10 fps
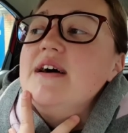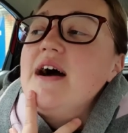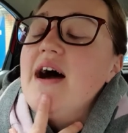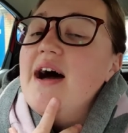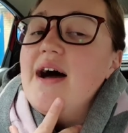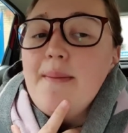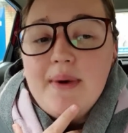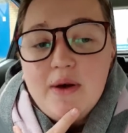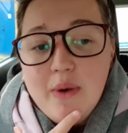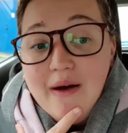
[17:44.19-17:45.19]
Um,
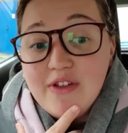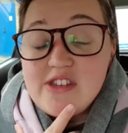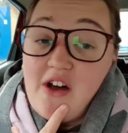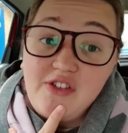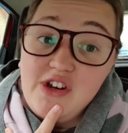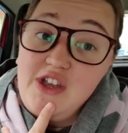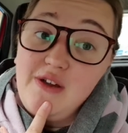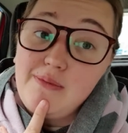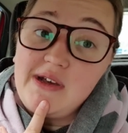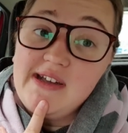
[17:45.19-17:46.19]
well, this
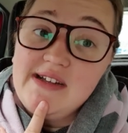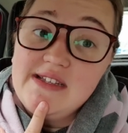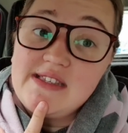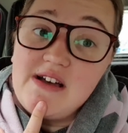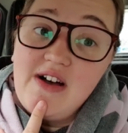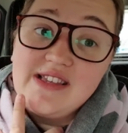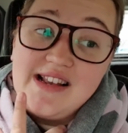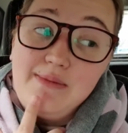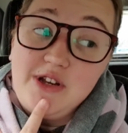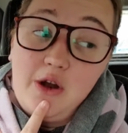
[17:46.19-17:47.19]
afternoon because I
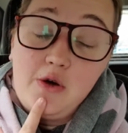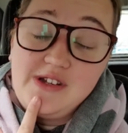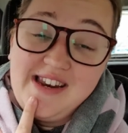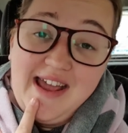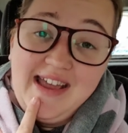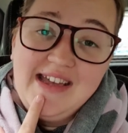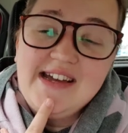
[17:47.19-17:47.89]
slept a lot today.